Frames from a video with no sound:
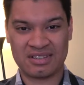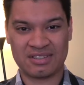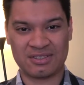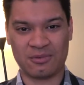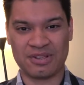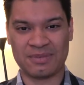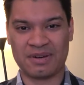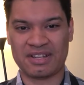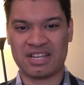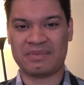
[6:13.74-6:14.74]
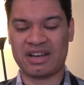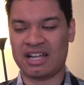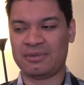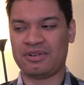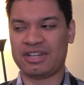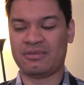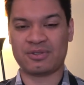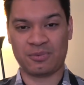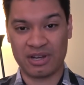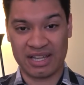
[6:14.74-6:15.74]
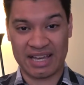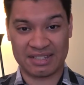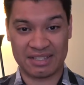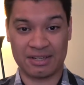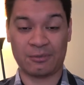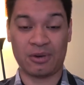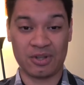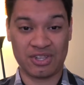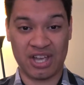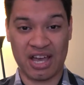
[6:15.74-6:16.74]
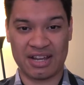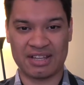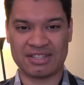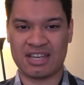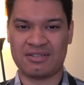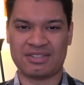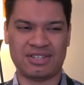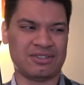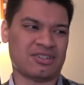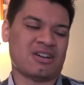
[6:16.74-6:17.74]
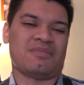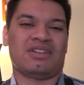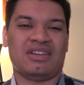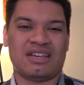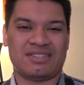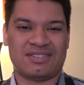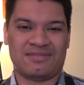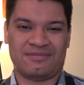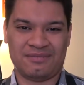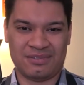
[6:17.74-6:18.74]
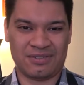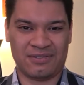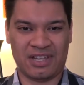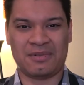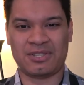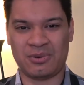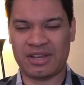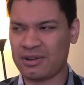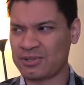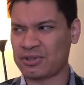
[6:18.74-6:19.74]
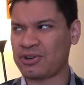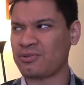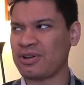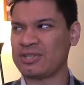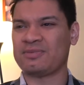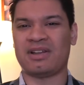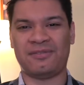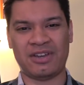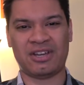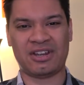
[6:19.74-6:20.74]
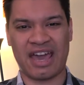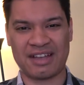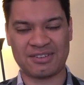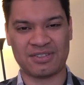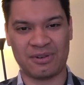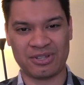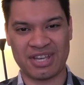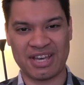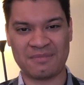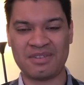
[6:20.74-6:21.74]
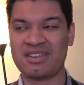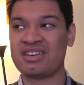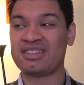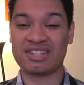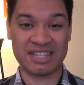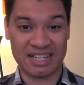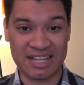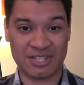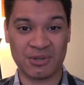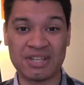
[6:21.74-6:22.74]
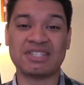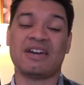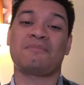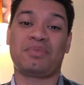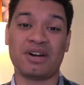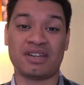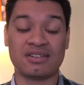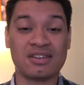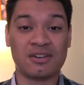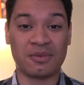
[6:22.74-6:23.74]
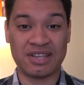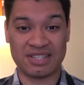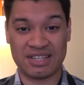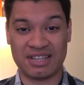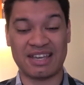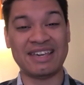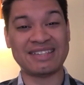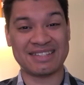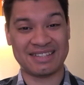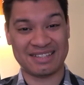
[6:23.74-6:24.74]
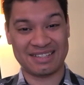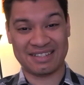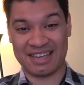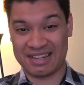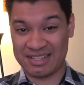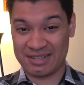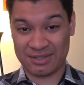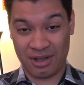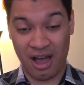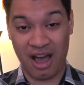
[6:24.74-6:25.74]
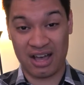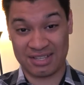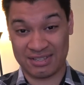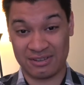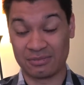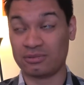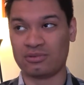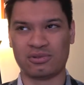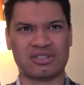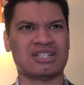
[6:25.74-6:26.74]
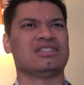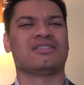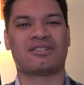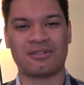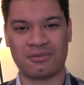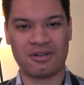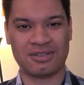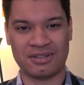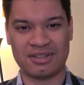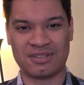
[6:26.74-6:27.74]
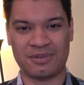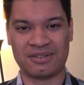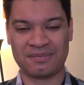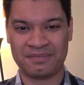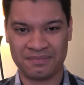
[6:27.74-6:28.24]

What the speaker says: So Once Upon a Time in Hollywood, it was well acted, well shot, and Tarantino, come on, he has this, you know, flavor to it. And also, Kurt Russell's one of my favorite actors of all time. Doesn't get a lot of screen time, but when he's in it, he's in it, and he is awesome. Ooh, I love Kurt Russell in this one.